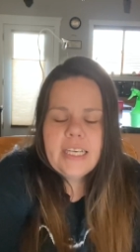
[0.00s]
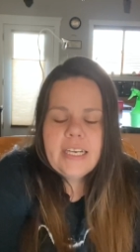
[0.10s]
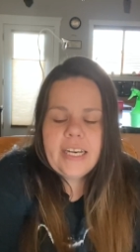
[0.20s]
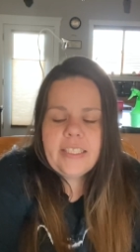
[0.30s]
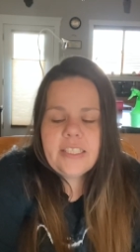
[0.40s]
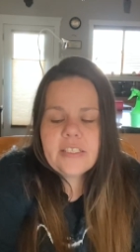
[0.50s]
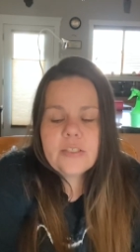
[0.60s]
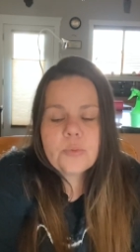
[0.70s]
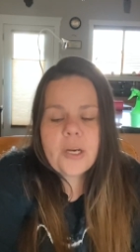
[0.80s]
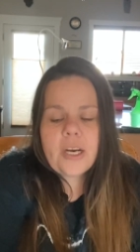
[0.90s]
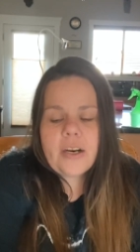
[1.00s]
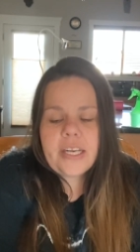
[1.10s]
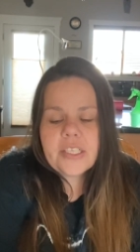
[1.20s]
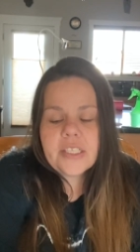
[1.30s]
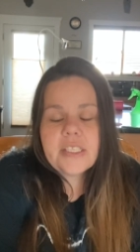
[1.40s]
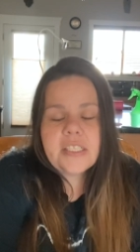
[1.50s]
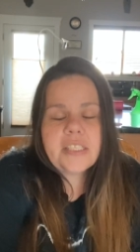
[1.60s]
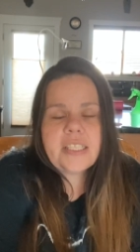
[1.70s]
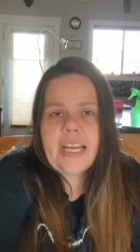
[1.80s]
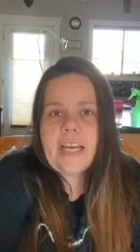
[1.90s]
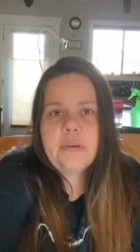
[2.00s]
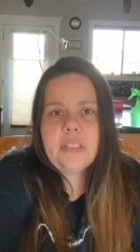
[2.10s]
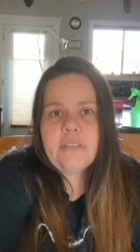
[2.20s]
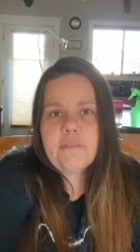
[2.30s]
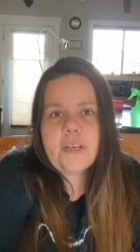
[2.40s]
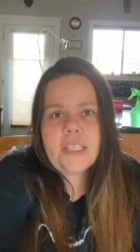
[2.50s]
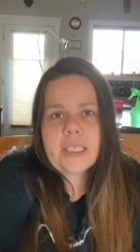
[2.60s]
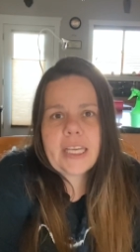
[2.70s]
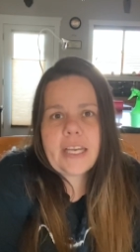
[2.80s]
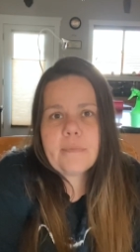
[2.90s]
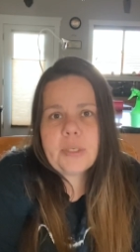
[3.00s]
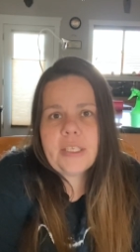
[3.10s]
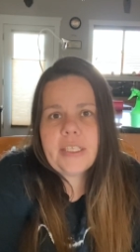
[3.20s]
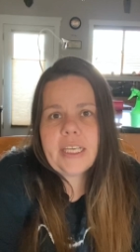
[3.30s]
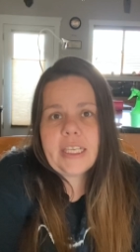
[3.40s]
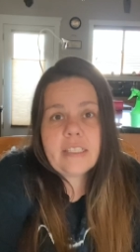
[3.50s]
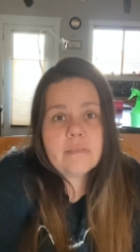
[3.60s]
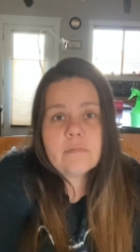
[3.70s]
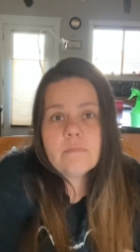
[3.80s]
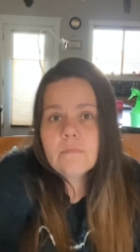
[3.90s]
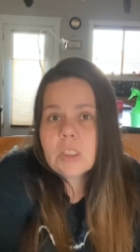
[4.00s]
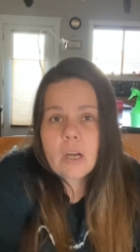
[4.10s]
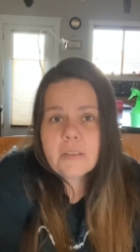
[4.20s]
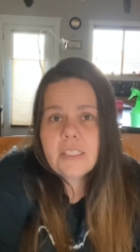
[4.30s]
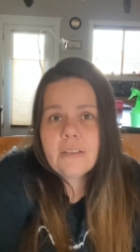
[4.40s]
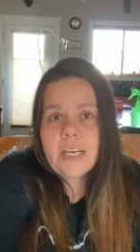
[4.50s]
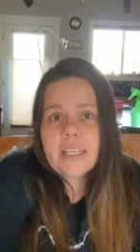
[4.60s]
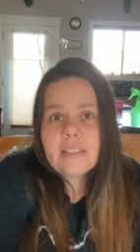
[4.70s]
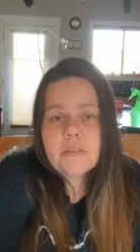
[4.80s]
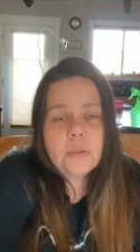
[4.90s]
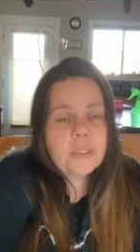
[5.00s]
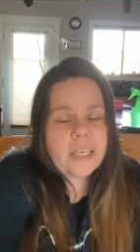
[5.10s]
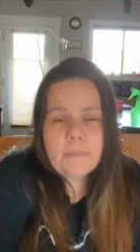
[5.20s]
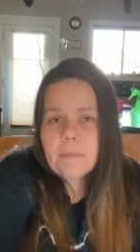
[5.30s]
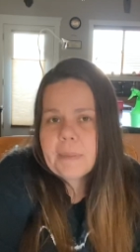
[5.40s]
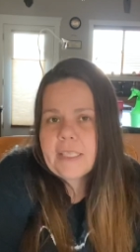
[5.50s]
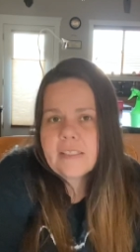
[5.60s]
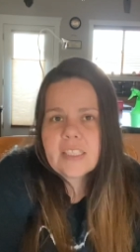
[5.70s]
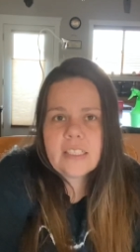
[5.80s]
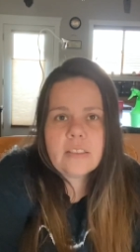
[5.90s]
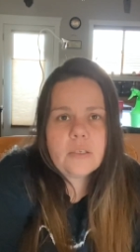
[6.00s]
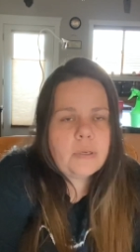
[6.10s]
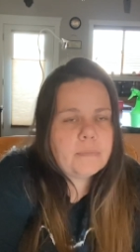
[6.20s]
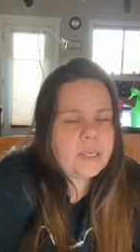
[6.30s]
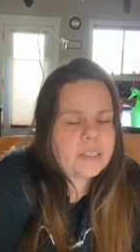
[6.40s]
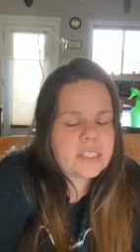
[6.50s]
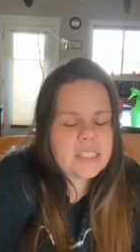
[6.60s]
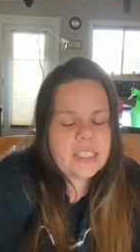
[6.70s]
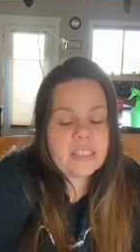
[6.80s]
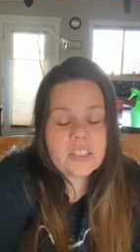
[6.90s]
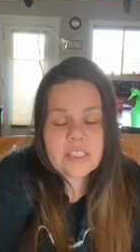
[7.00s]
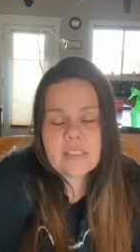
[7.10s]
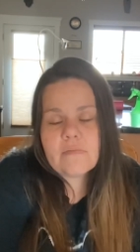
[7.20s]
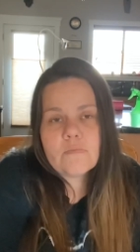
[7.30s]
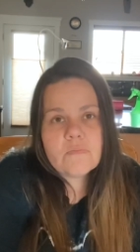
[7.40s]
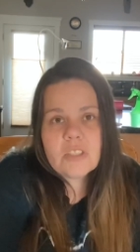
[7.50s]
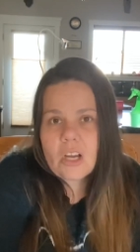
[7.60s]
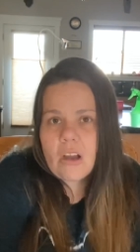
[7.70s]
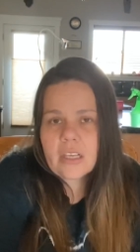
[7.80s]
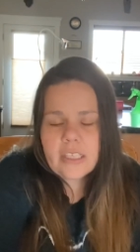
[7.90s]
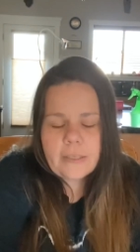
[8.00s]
And this is where I just sit down in front of the camera and talk to you guys. No diamond painting, no unboxing, just talk.